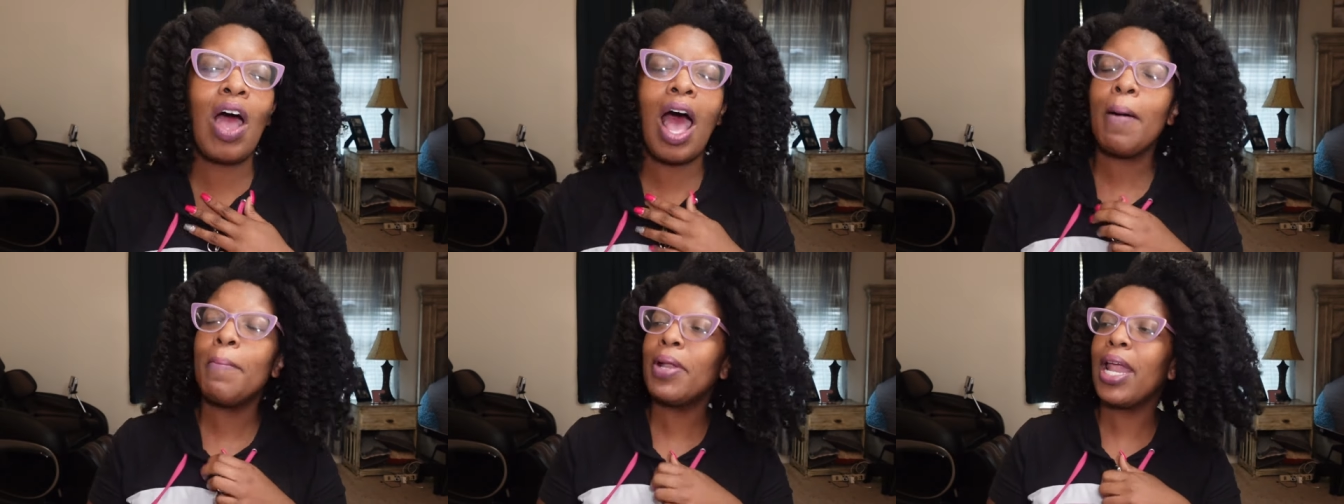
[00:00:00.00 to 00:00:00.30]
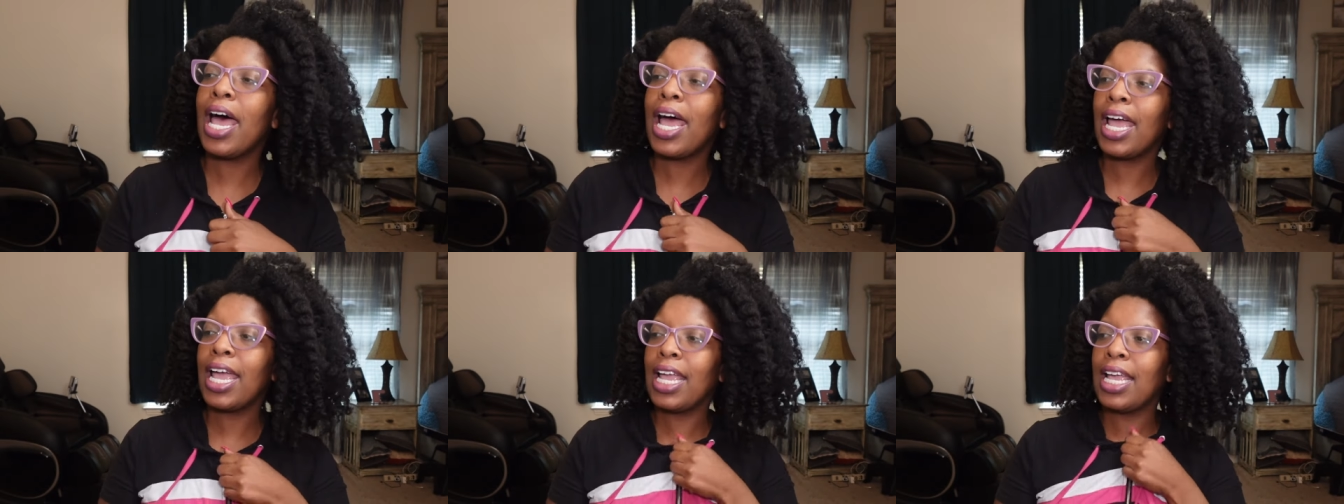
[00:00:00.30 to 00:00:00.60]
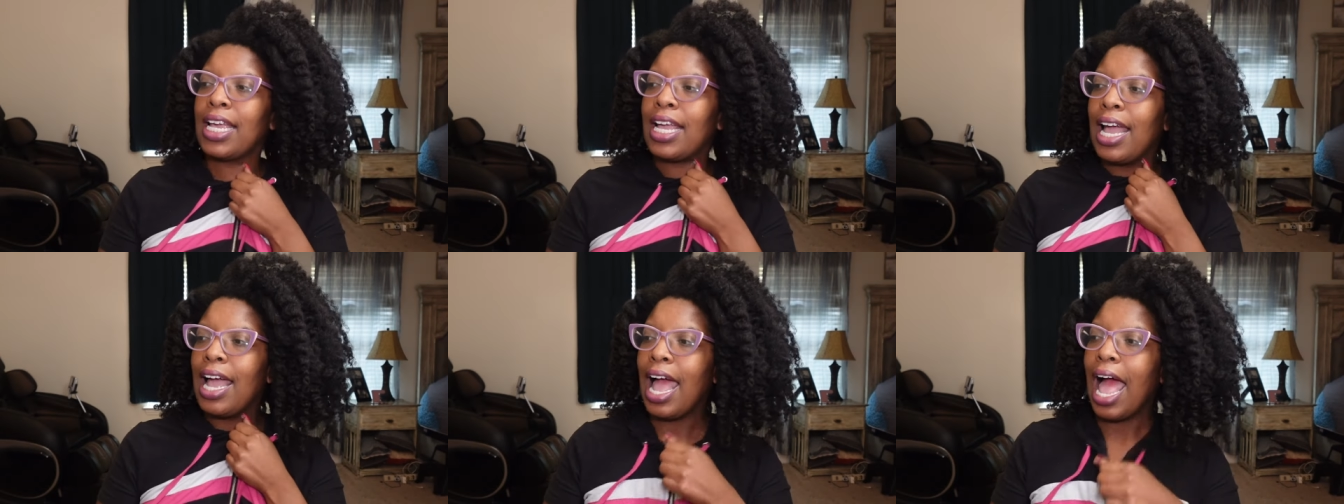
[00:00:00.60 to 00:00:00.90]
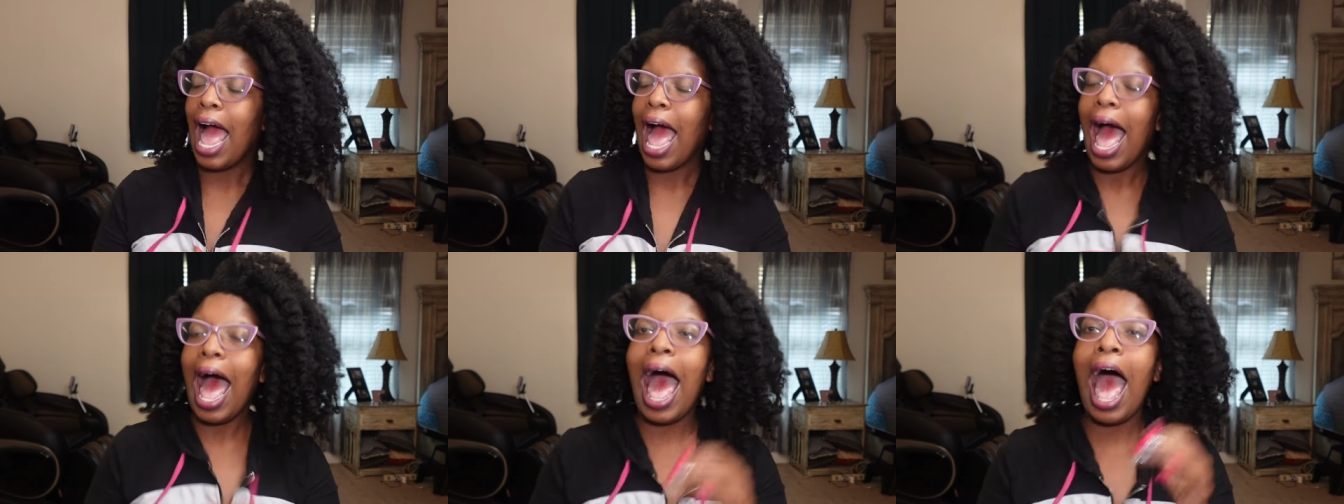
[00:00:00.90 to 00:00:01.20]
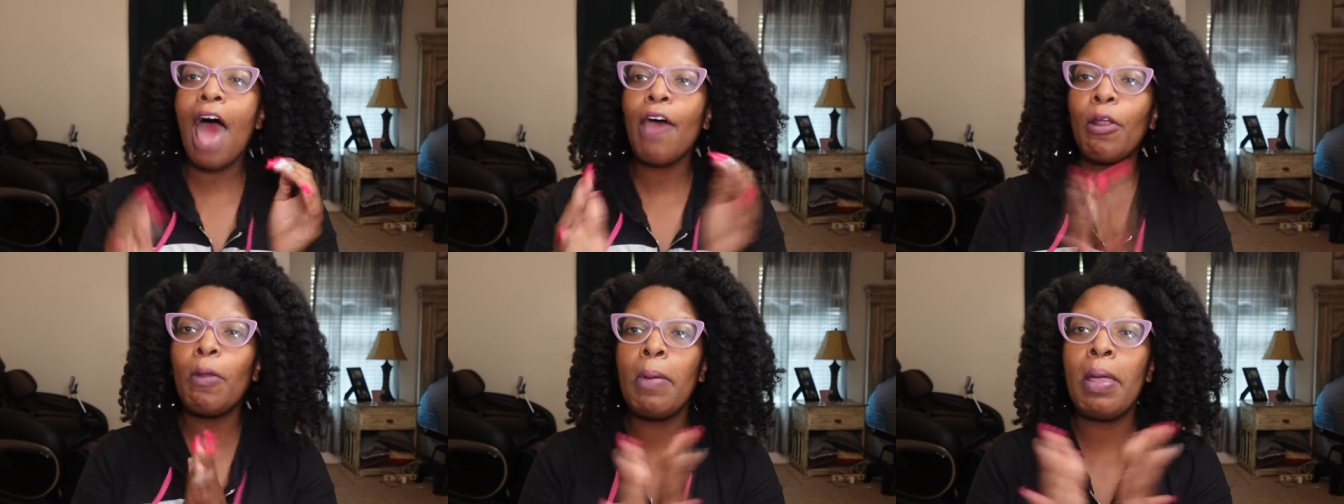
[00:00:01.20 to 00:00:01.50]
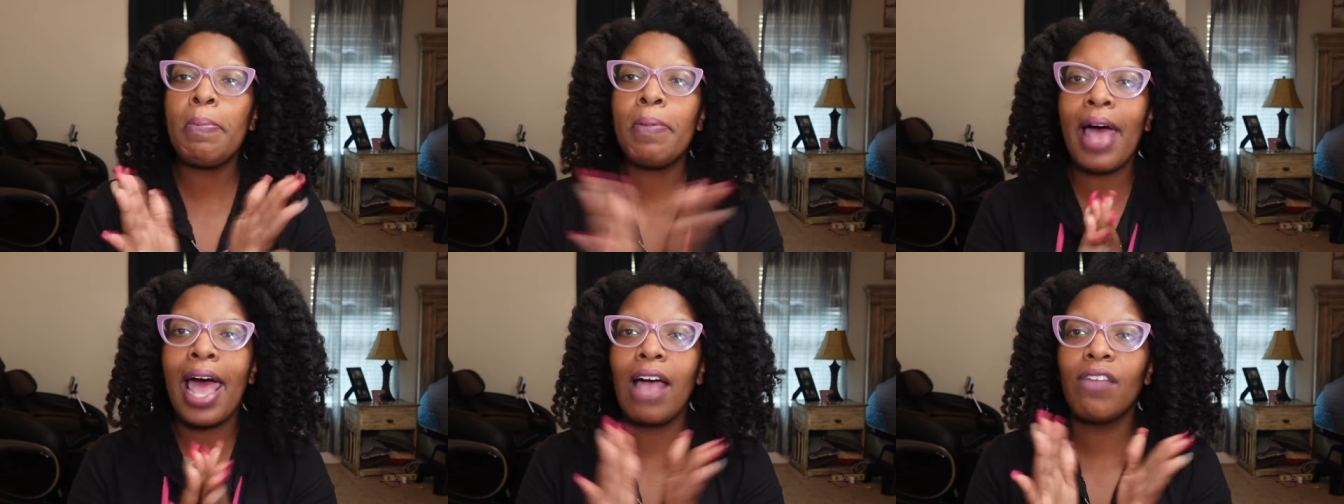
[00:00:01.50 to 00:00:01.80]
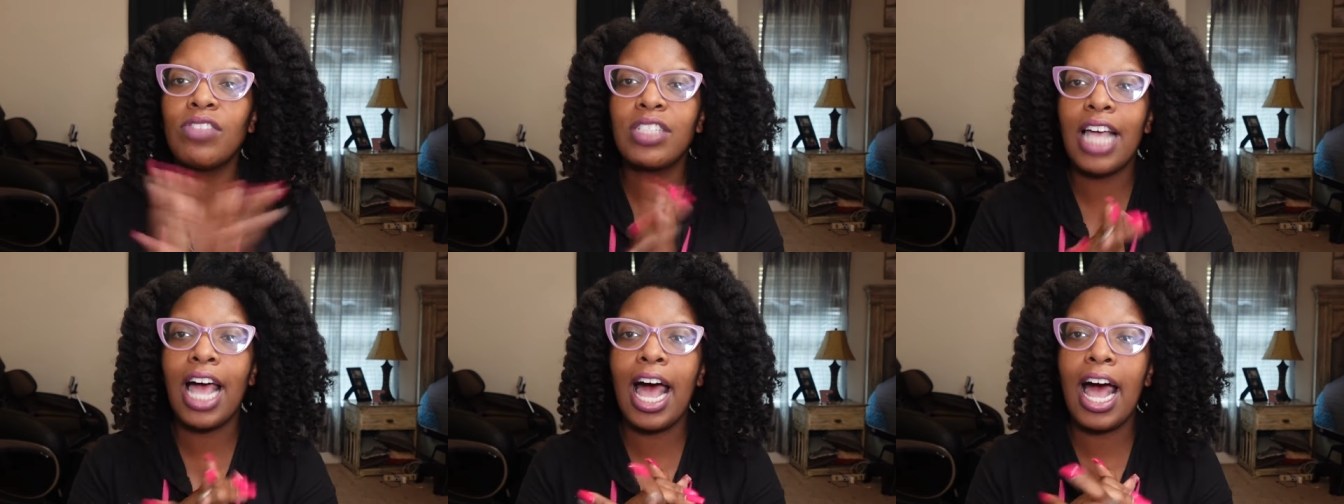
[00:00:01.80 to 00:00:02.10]
I'm like, how do people
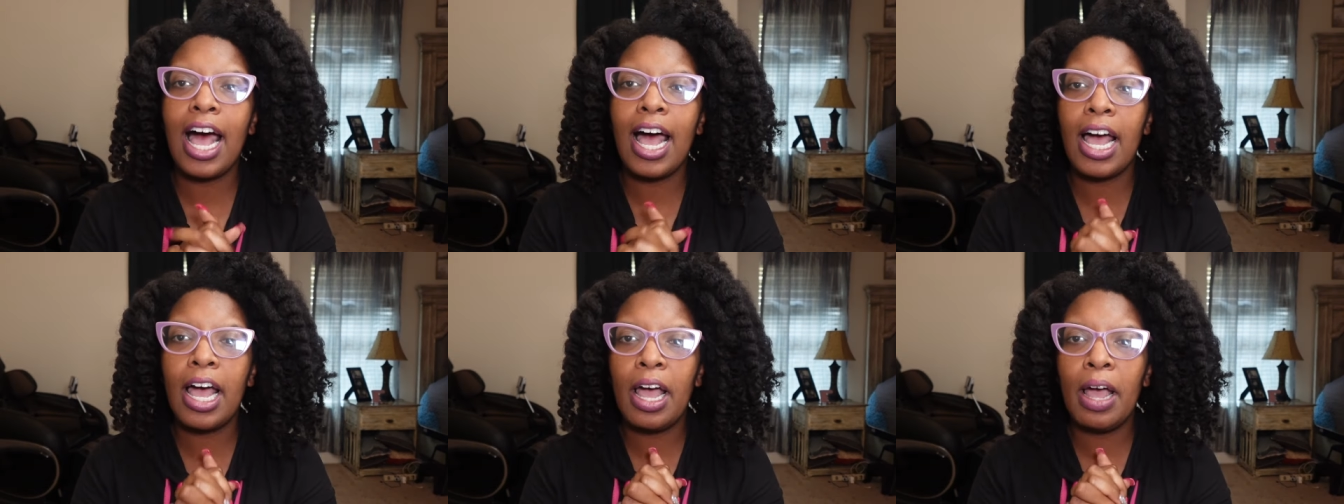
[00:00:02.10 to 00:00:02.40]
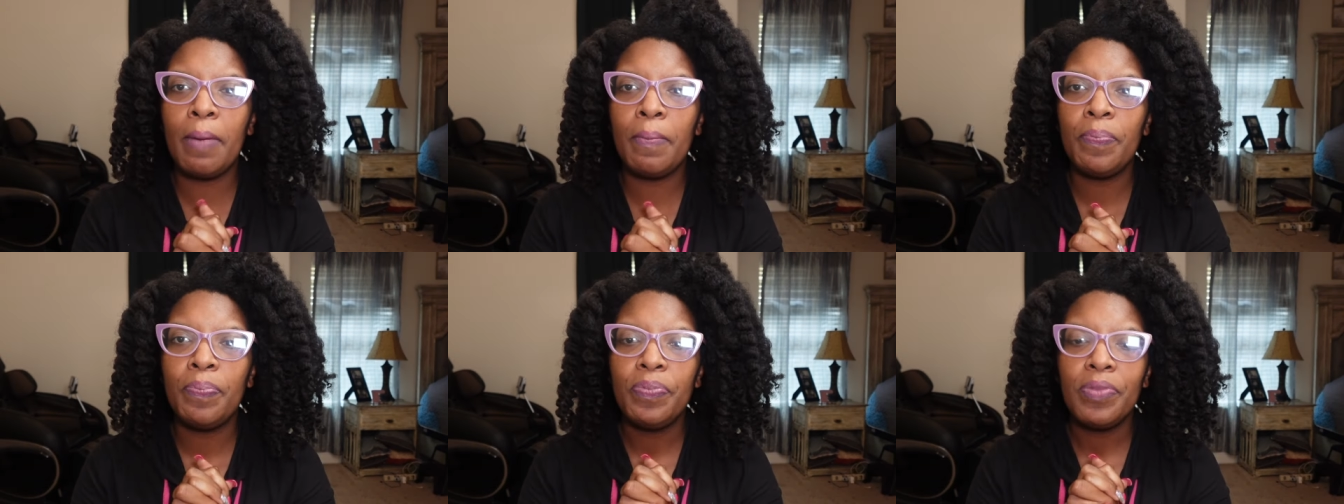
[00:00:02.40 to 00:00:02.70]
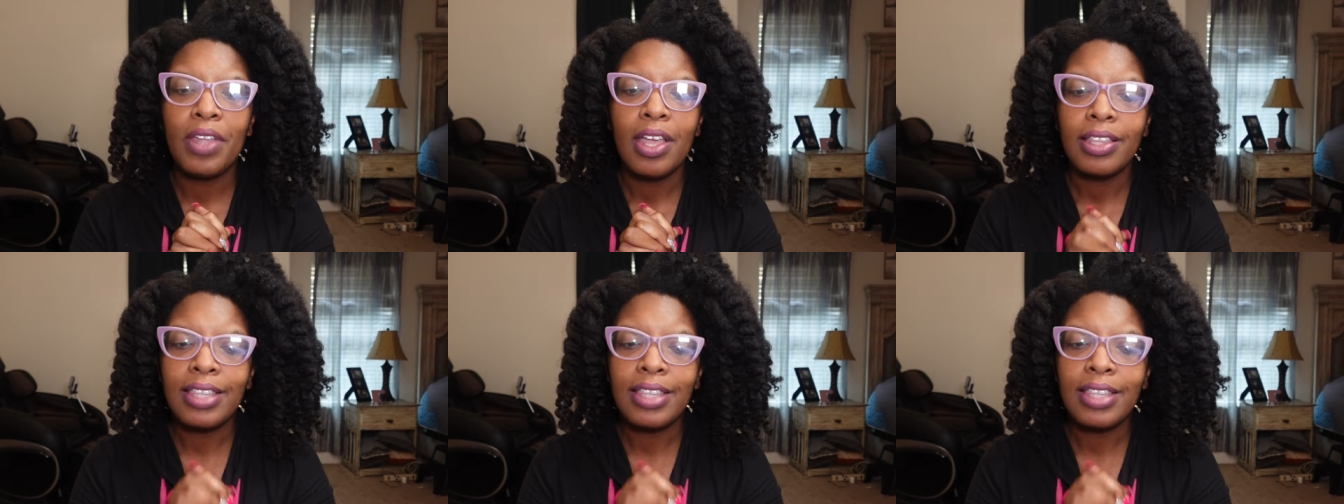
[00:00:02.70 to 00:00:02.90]
have time?